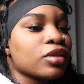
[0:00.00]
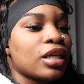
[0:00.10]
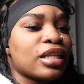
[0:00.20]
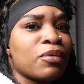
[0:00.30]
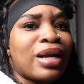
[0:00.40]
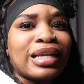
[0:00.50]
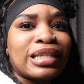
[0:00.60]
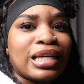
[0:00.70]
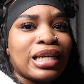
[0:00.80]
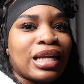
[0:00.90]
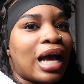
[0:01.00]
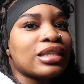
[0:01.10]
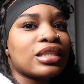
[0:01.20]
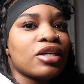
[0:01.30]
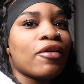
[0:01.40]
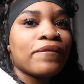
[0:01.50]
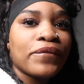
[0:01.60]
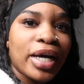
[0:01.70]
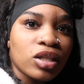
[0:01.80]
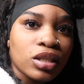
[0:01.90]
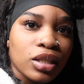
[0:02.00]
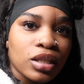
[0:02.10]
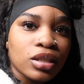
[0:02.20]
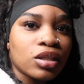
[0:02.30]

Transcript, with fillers: And then when I did, I still felt it.